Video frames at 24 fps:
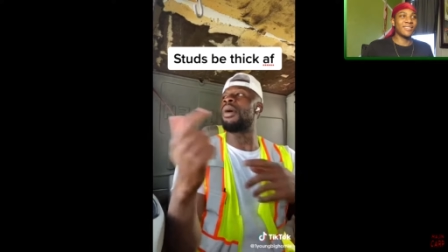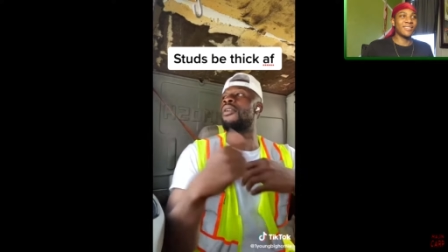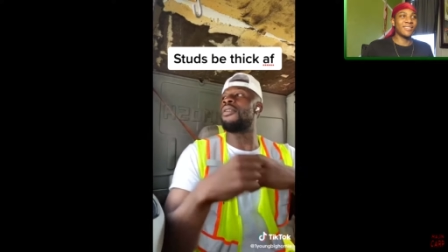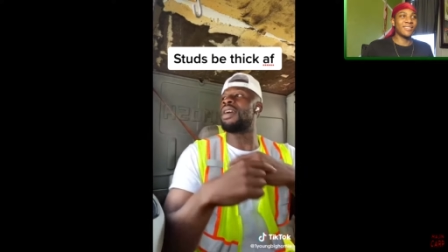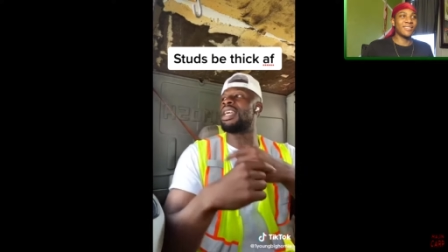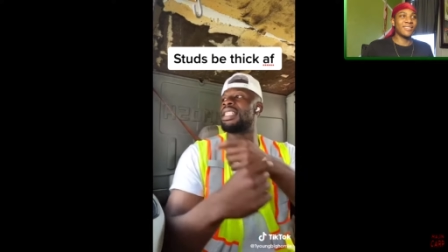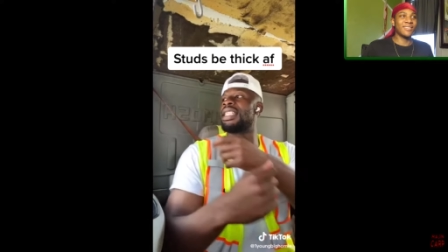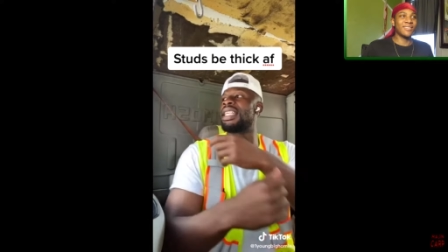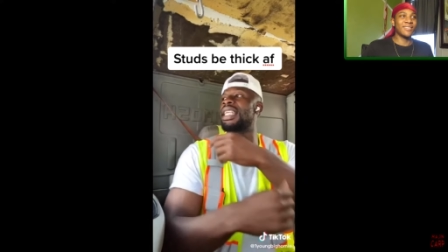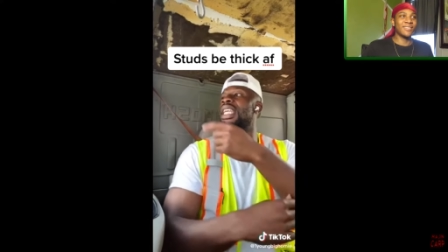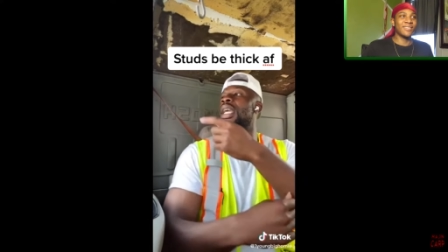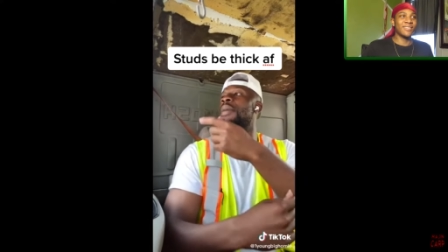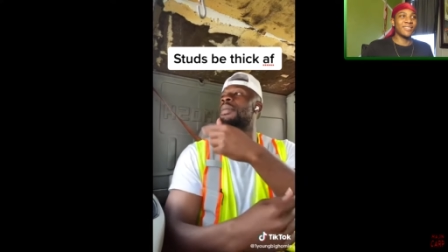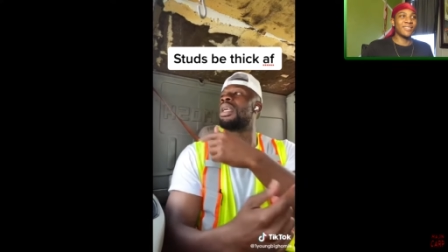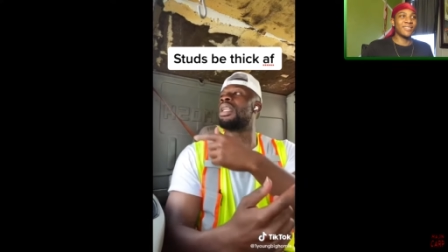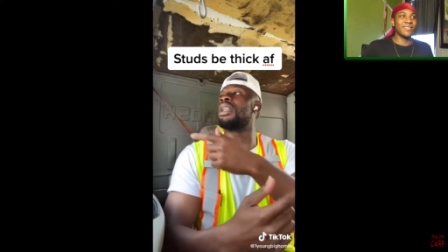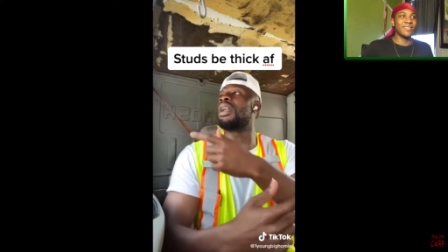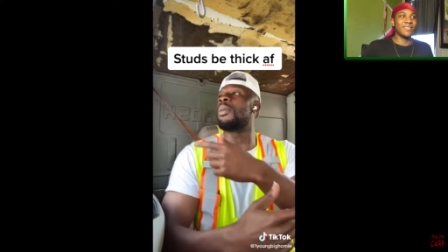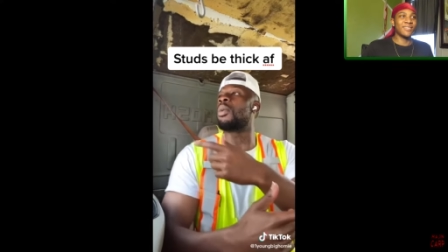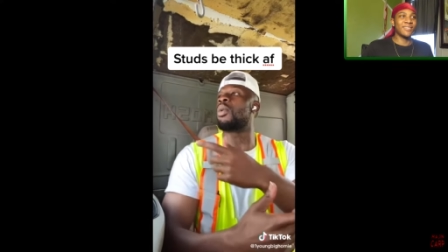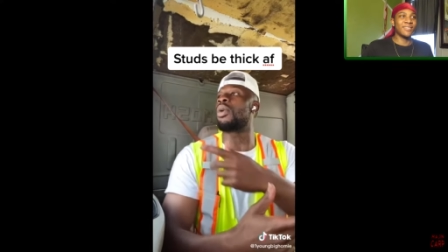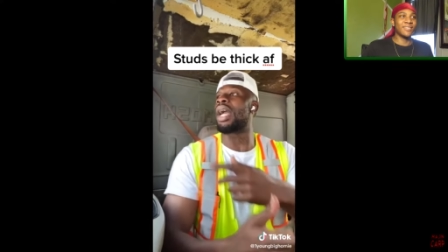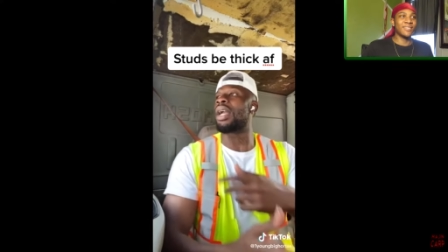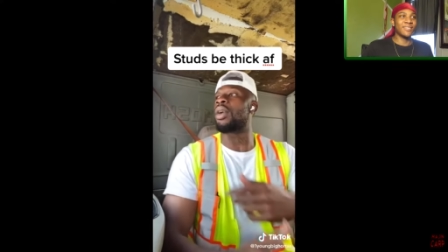over here. Just give me your
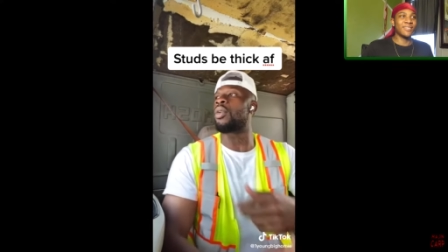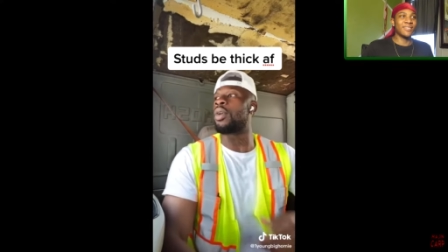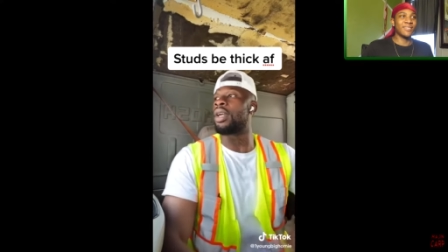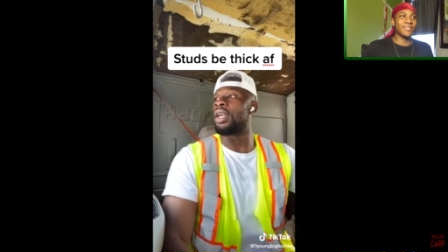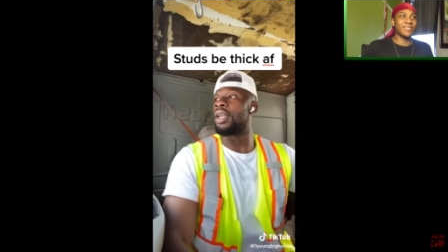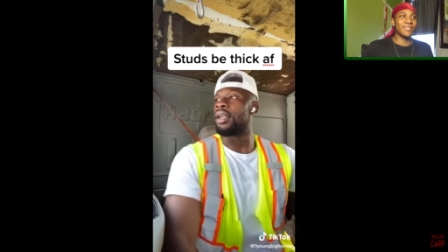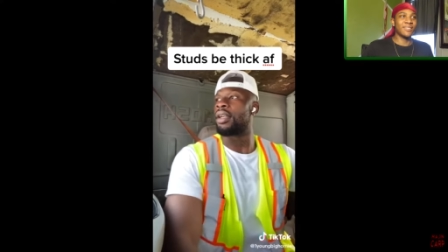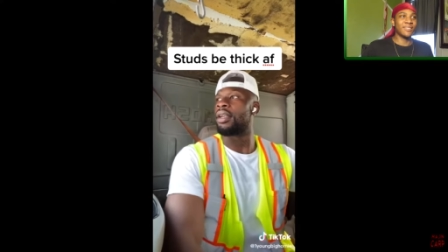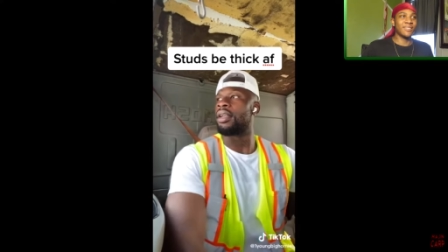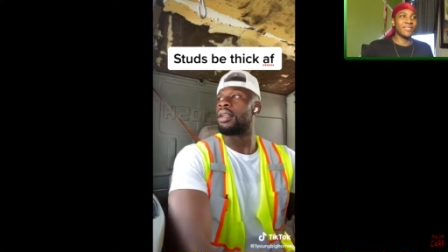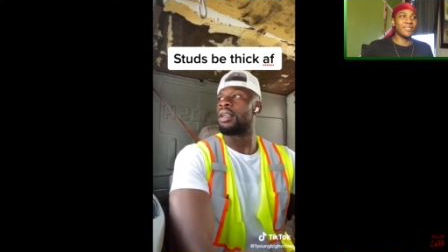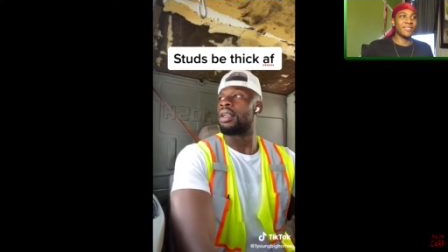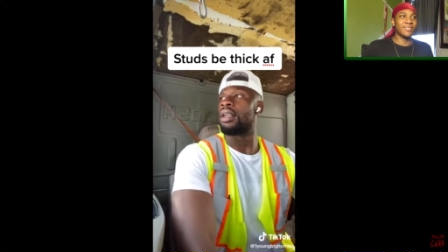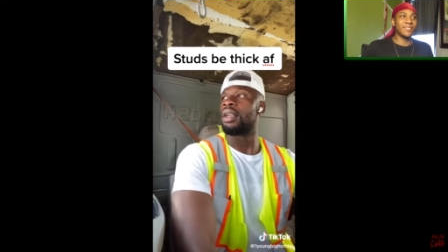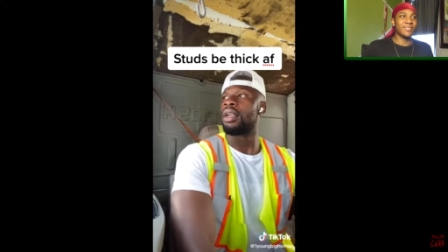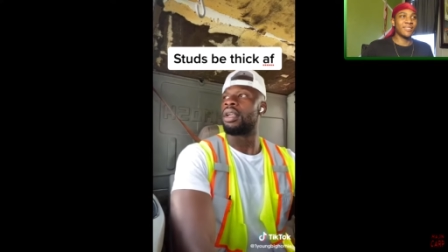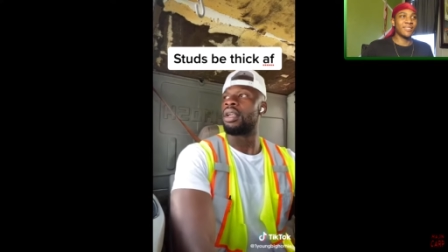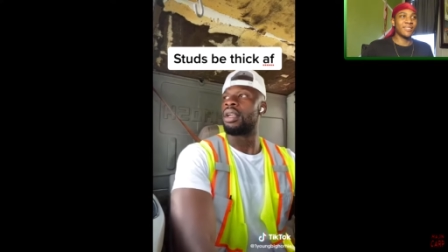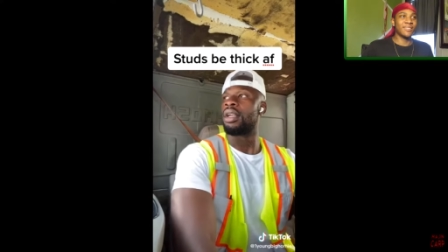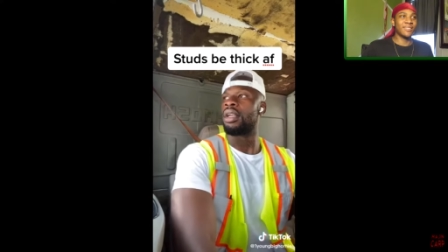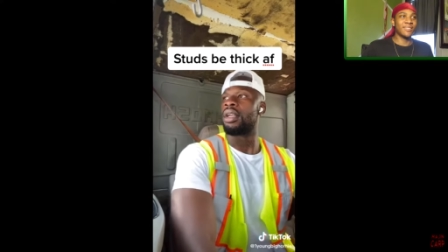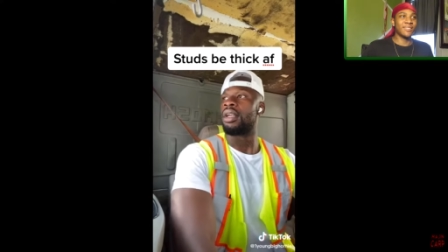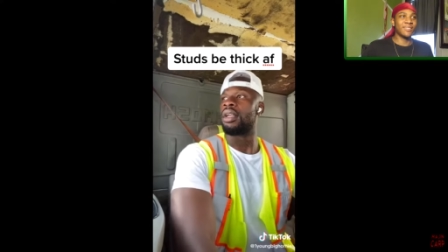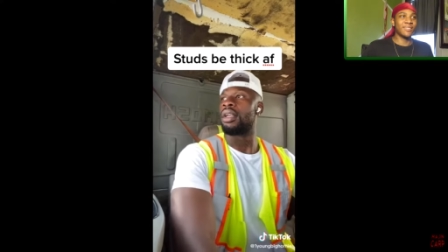number right quick.
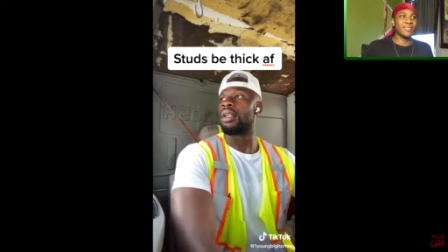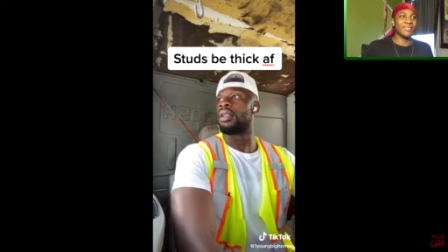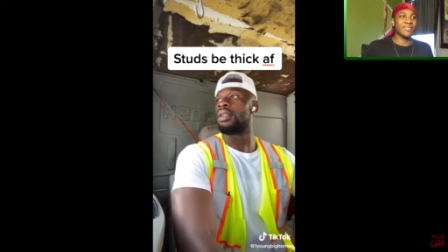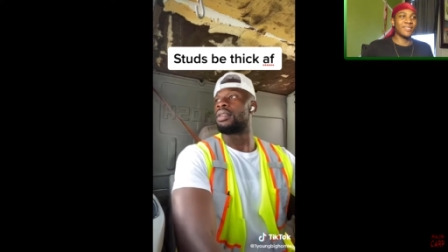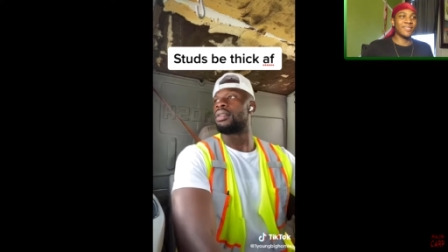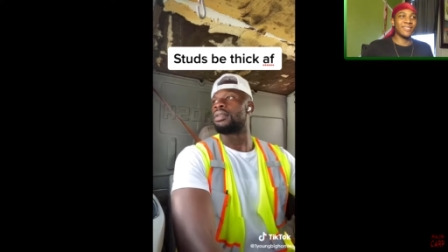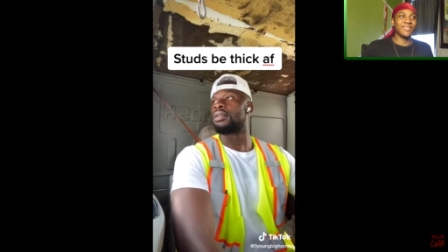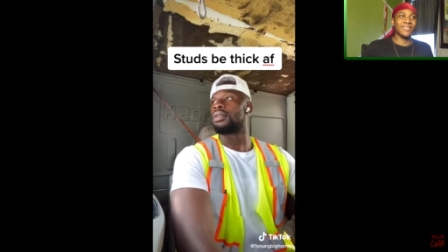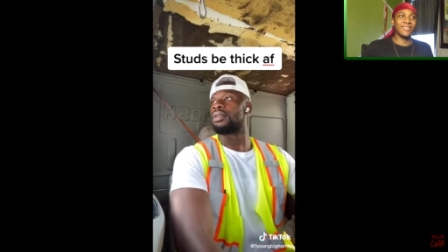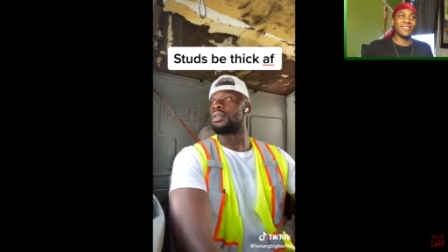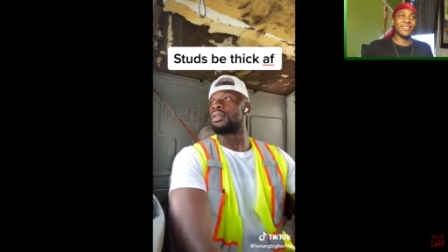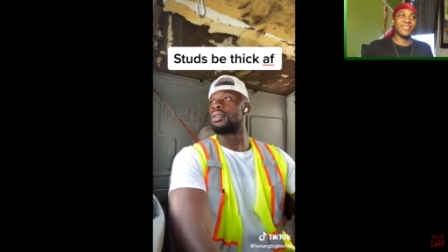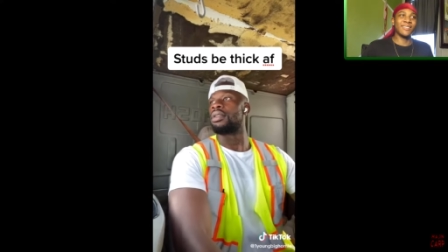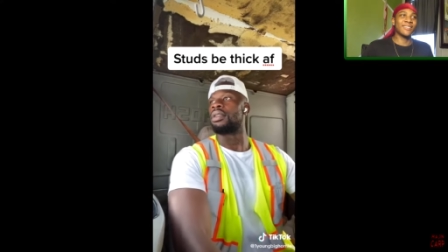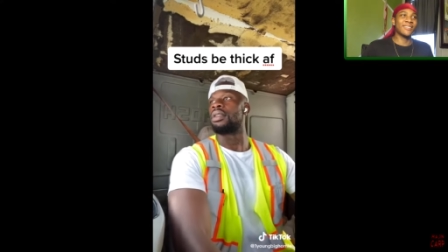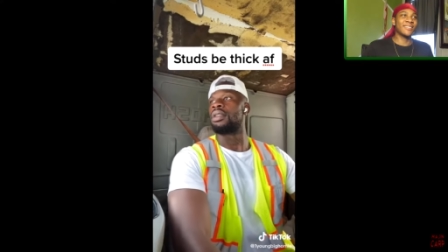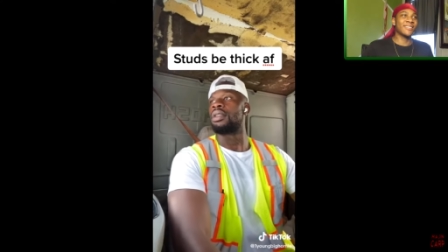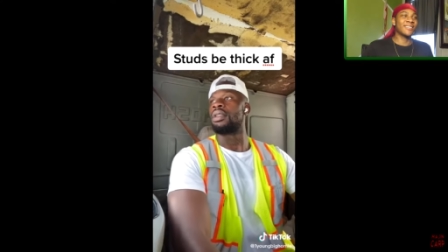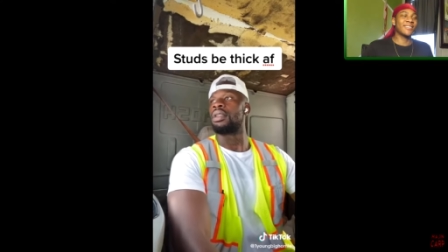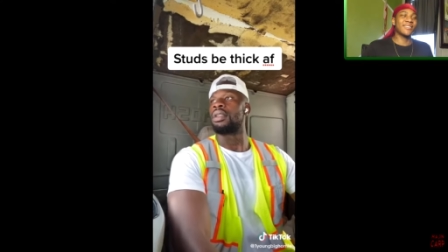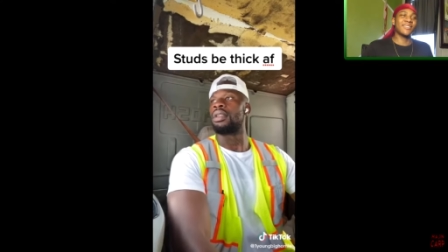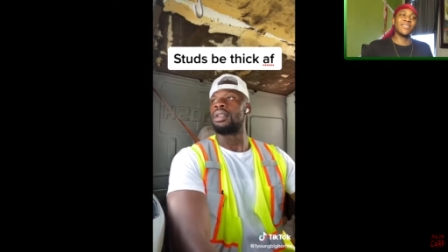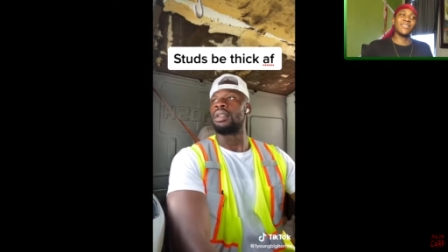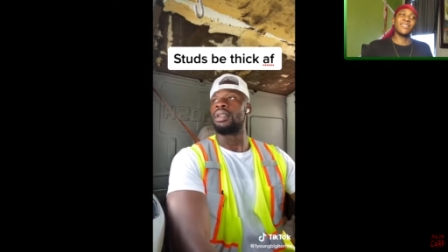Okay, hold on. Let me get my
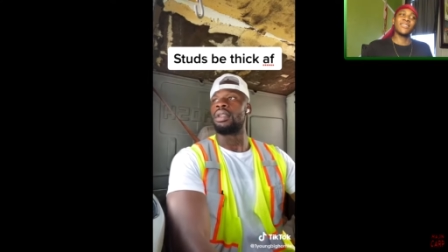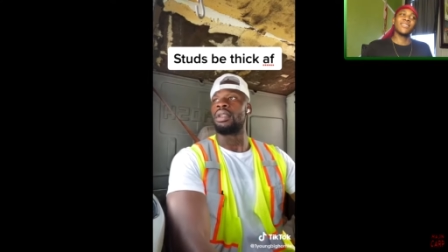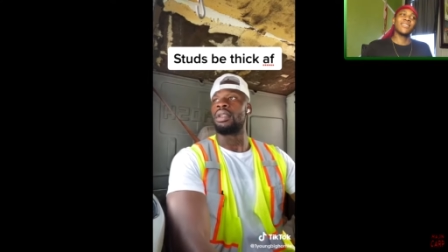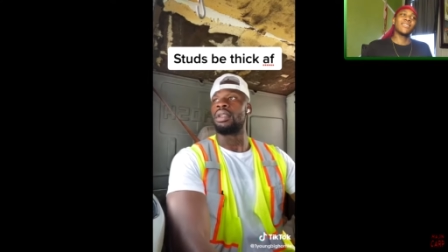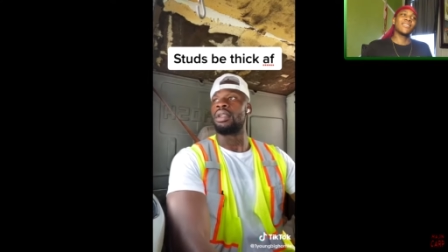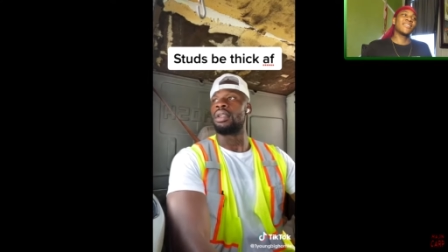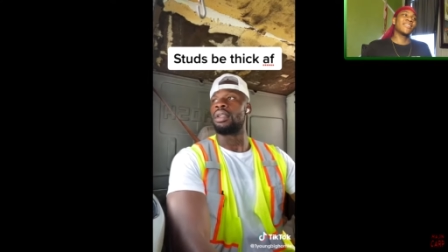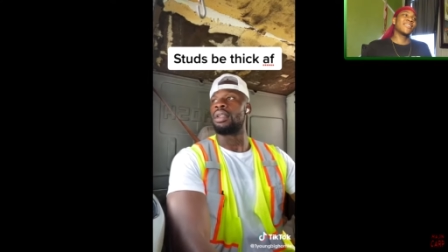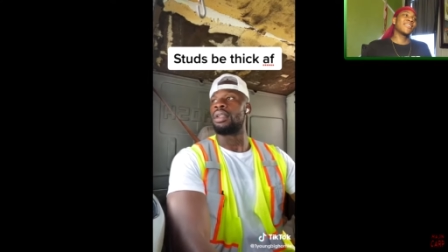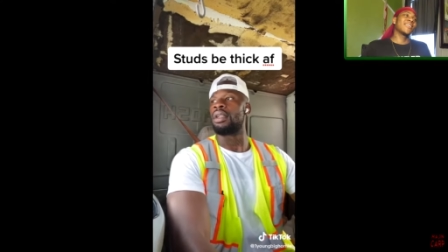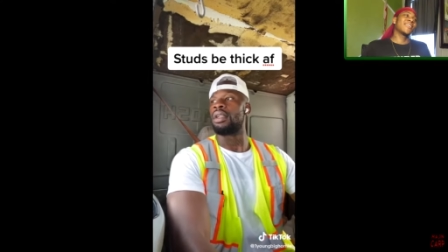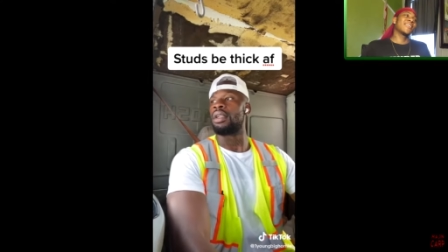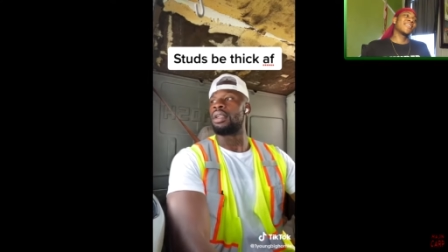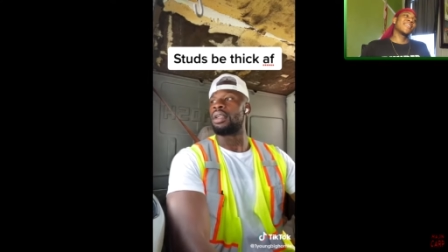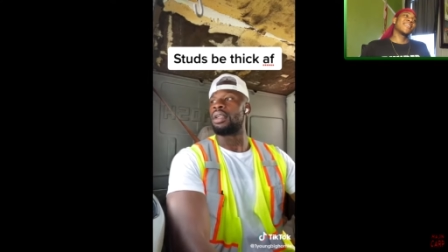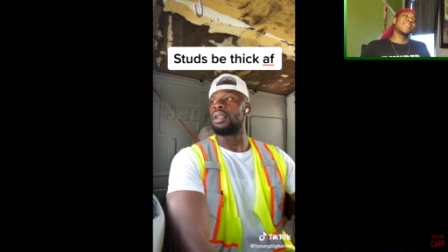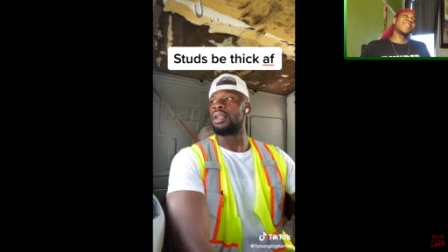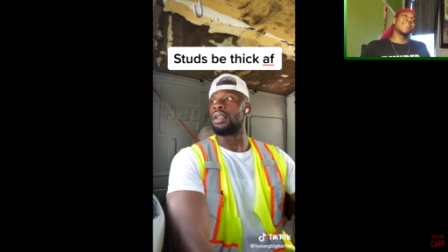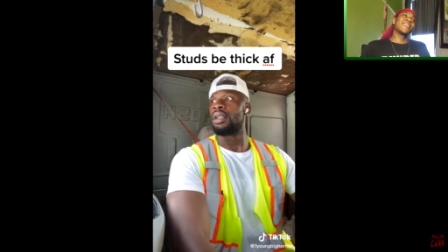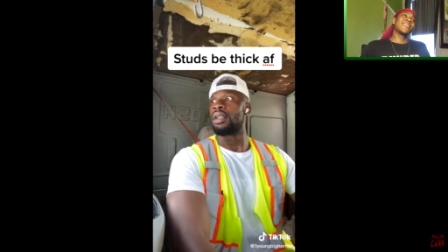ass out this truck.